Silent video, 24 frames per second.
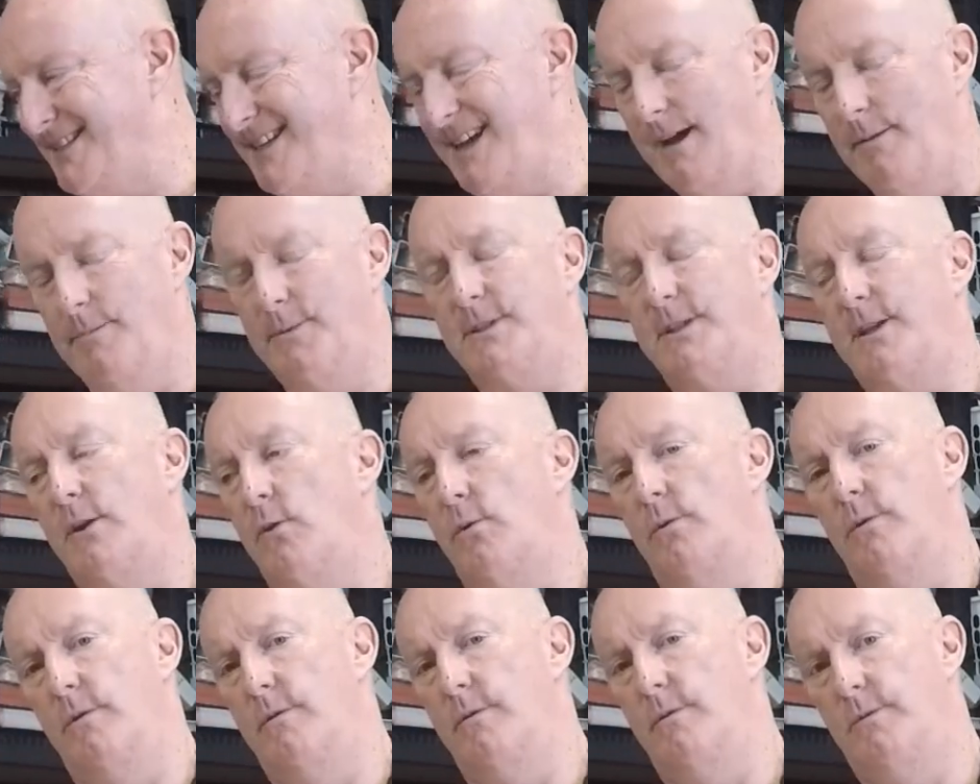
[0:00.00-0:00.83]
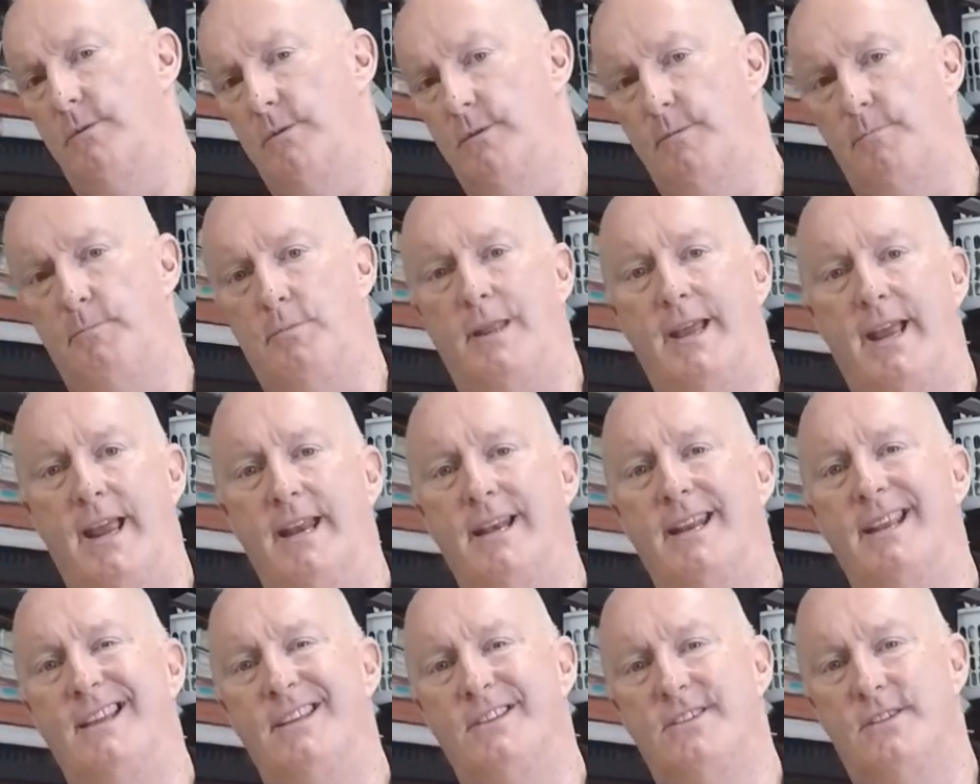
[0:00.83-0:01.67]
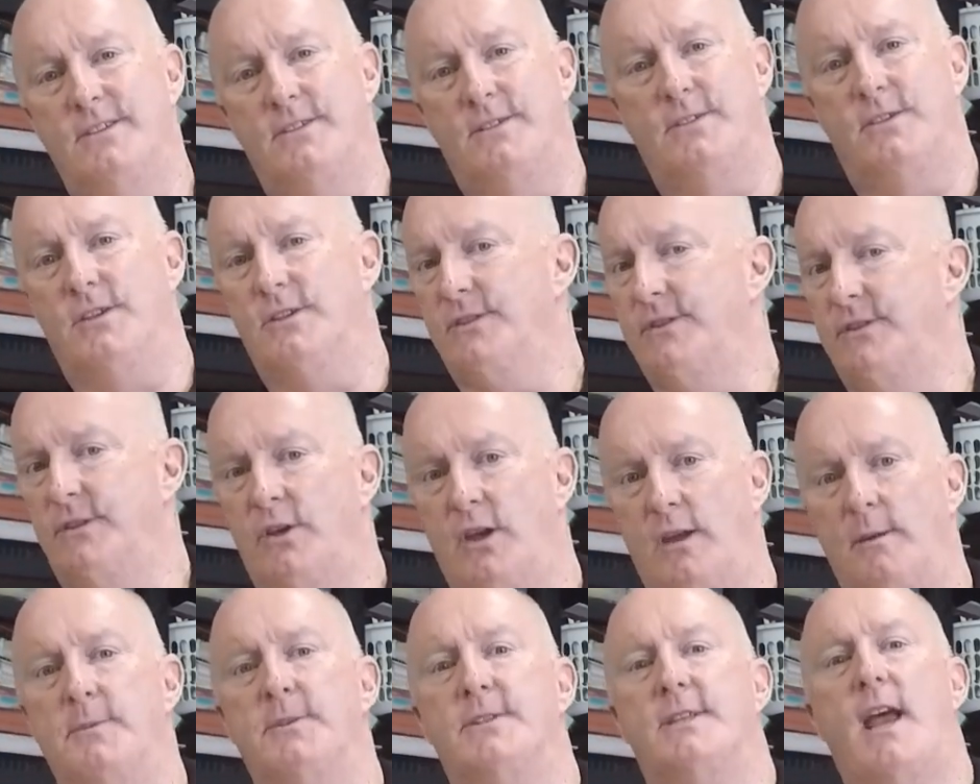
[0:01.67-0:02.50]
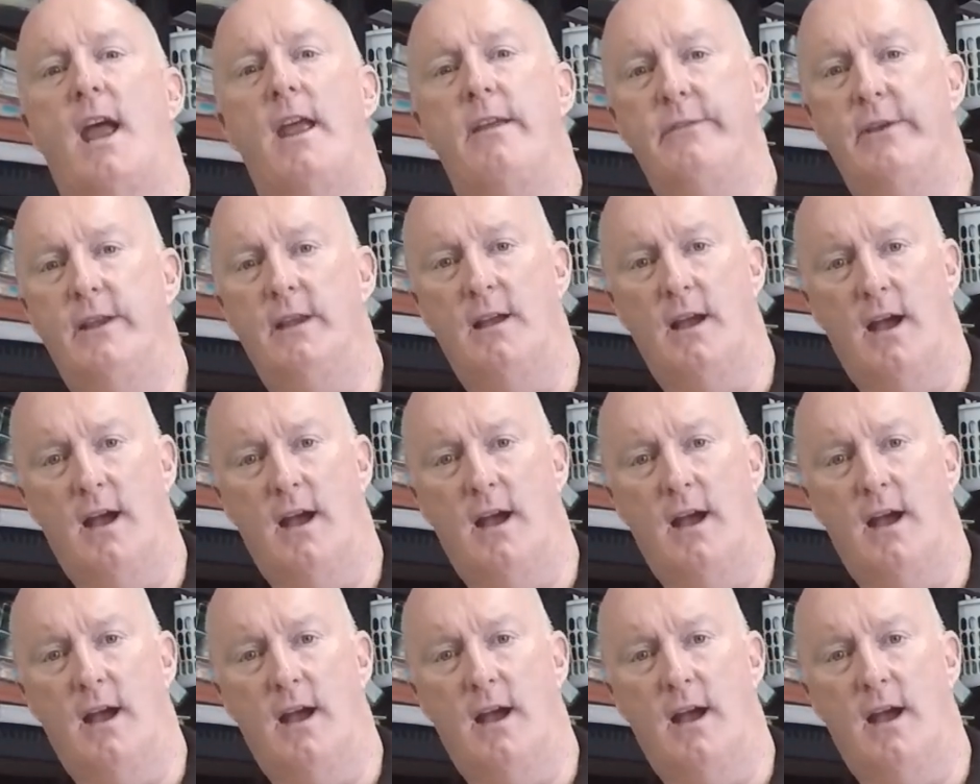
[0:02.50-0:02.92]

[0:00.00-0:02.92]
up. So the plan is just to keep saving.